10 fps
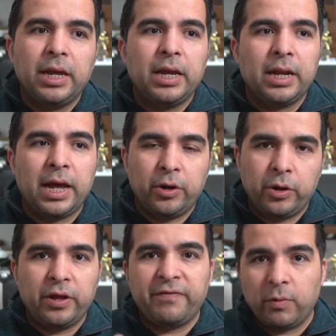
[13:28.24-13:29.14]
and I don't
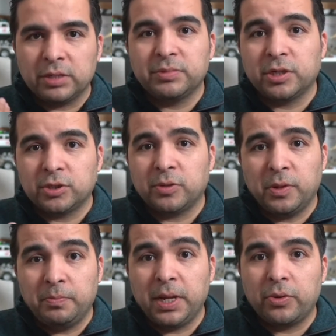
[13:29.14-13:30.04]
know if it was because of
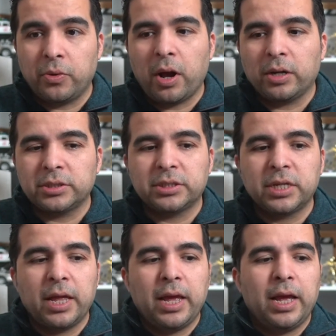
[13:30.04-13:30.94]
the big rocks.
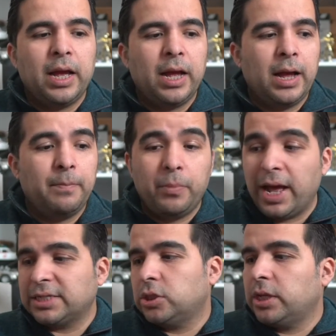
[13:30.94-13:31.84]
But
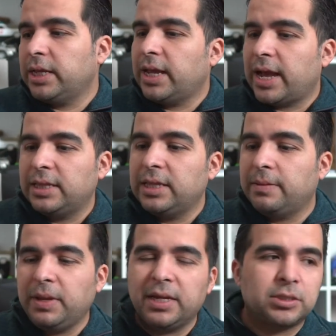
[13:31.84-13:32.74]
actually I did a
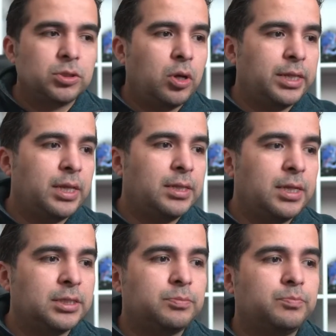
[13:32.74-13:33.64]
mix. No, I did
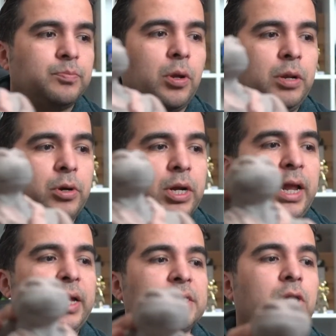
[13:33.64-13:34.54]
this polymer
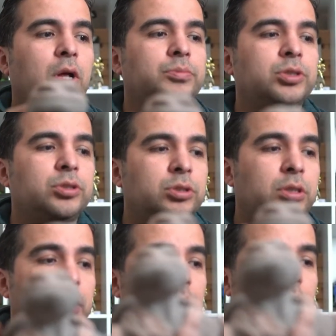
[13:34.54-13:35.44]
clay sculpture
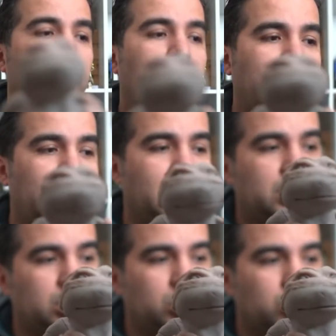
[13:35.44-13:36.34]
on my
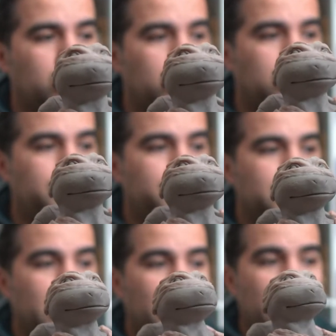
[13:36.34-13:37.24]
Ninja Turtle,
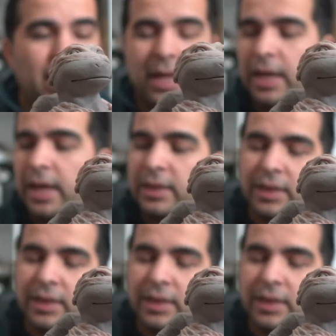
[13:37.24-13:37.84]
and